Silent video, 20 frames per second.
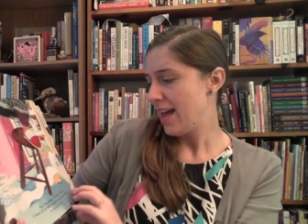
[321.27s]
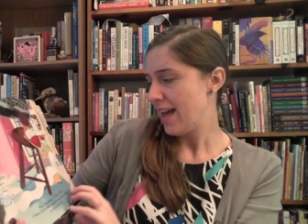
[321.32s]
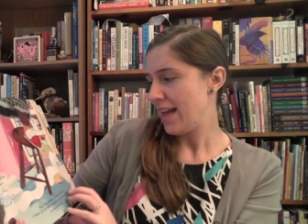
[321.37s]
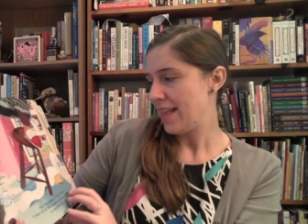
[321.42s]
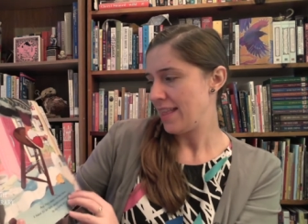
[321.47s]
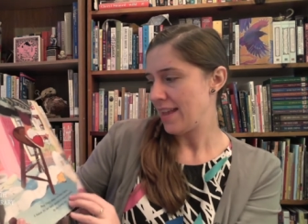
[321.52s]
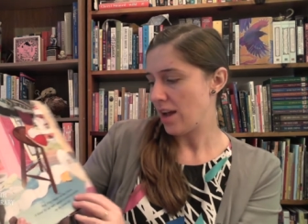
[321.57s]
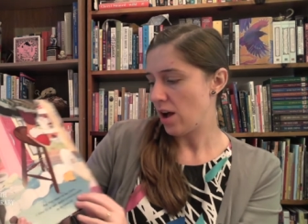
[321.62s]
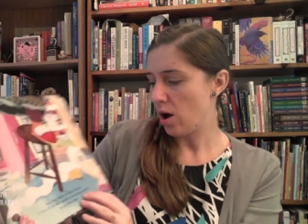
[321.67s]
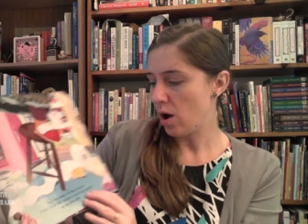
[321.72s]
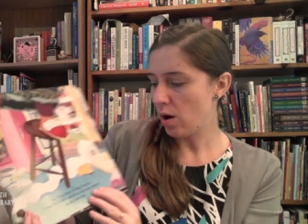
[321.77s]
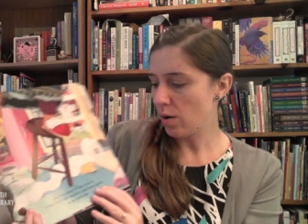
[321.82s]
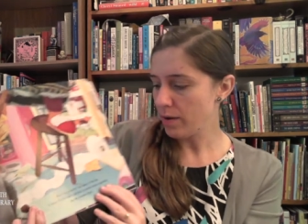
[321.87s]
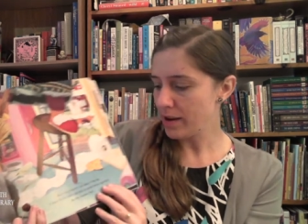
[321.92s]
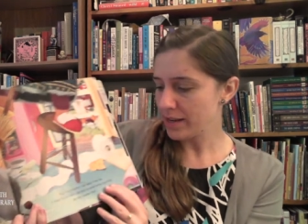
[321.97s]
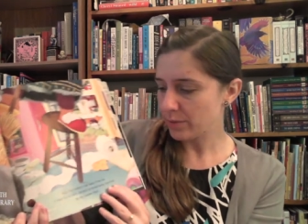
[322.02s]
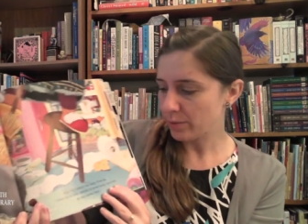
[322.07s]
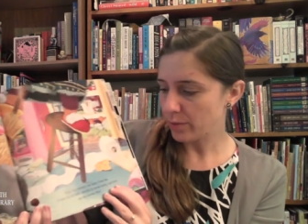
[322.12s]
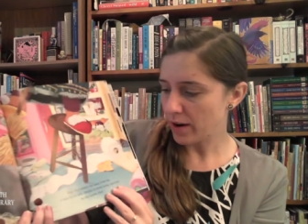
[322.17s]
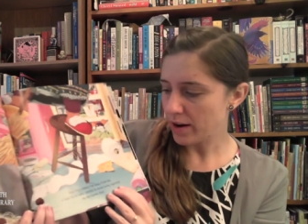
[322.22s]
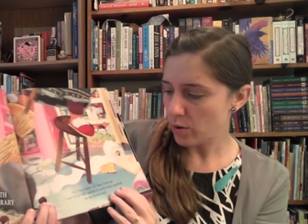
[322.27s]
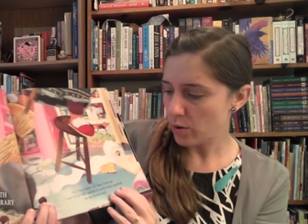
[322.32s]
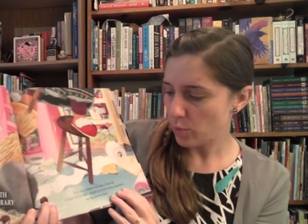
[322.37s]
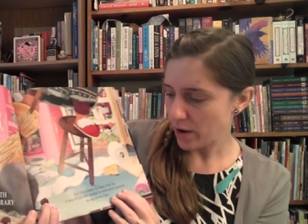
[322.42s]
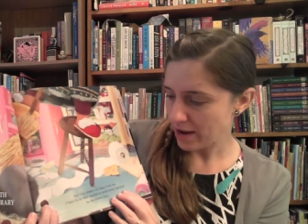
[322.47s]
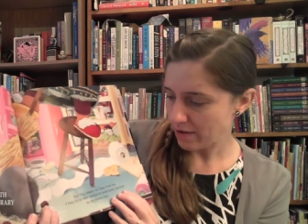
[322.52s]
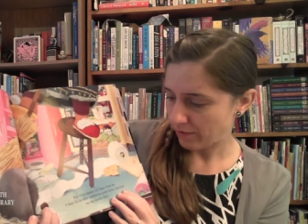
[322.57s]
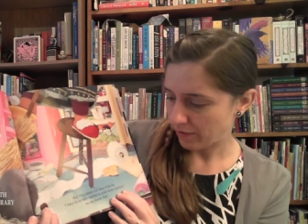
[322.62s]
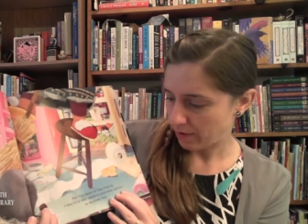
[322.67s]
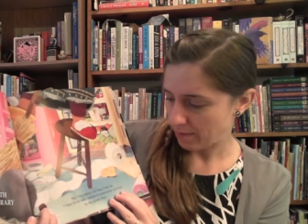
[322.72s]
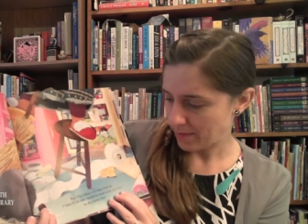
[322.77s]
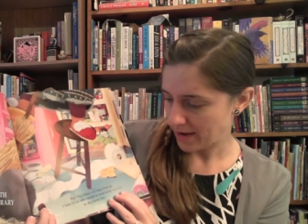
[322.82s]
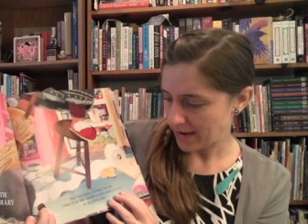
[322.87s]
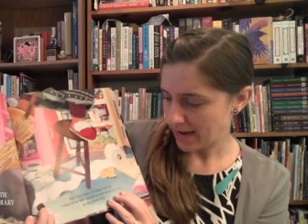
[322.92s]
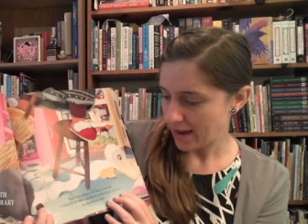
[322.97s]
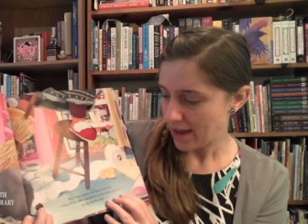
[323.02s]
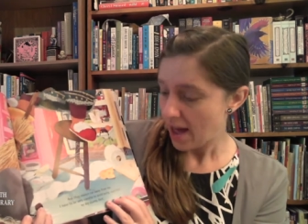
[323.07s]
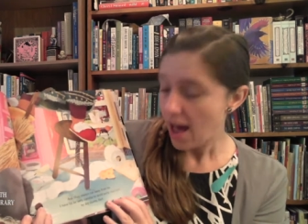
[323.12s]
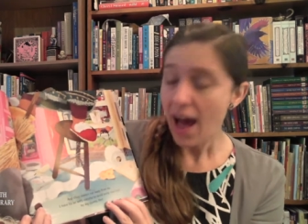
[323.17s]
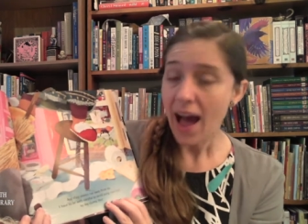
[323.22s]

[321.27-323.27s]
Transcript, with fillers: And they always run away from me